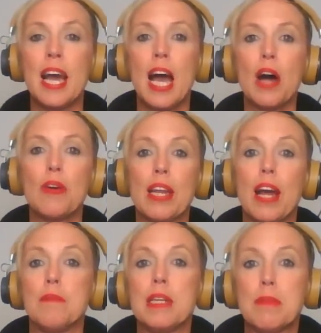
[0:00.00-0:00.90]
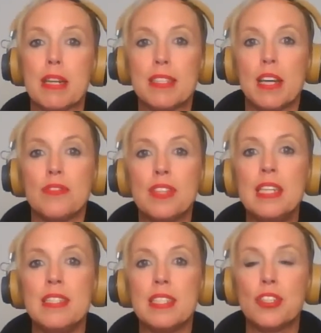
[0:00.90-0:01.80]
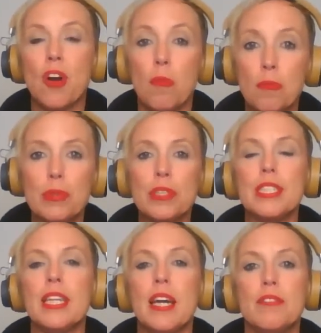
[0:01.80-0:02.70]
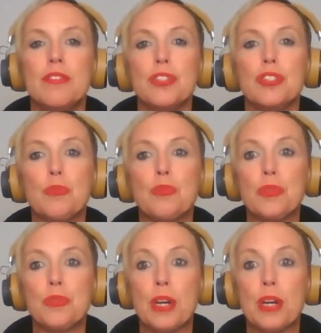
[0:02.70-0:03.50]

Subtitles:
How can I make myself in this company future-proof?